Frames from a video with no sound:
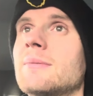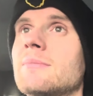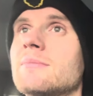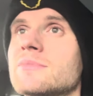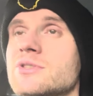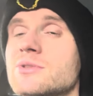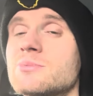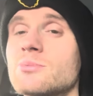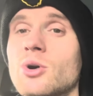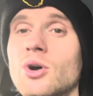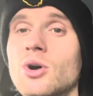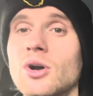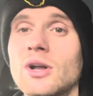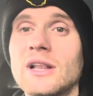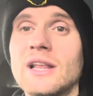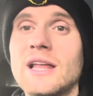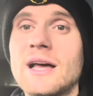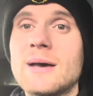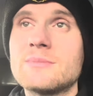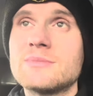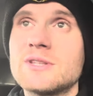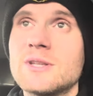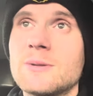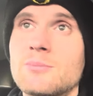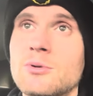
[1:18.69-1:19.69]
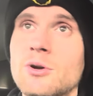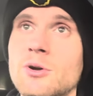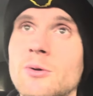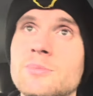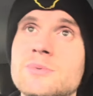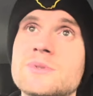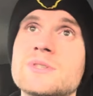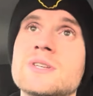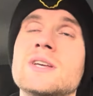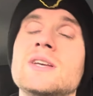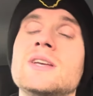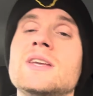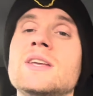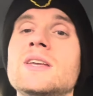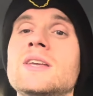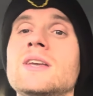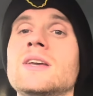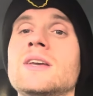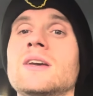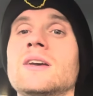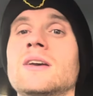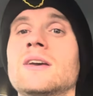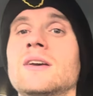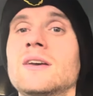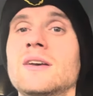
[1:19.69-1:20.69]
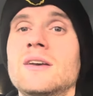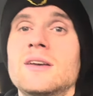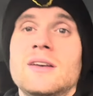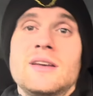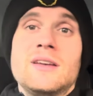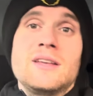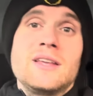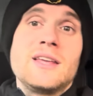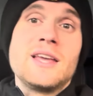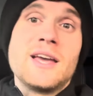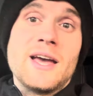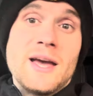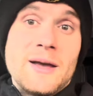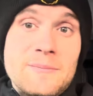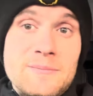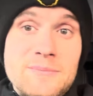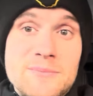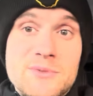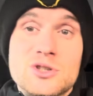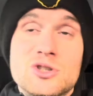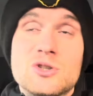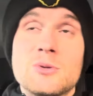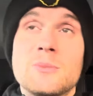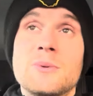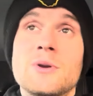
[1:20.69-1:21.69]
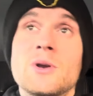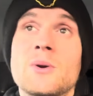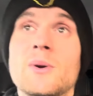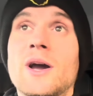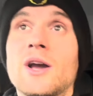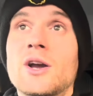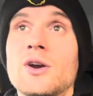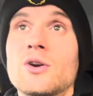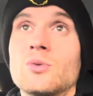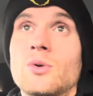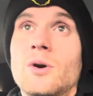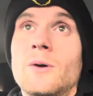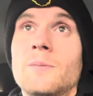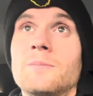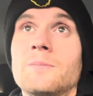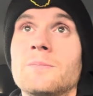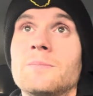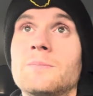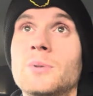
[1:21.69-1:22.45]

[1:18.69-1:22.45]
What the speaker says: Smoke alarms in the property. Yeah, so it should be quite a good one.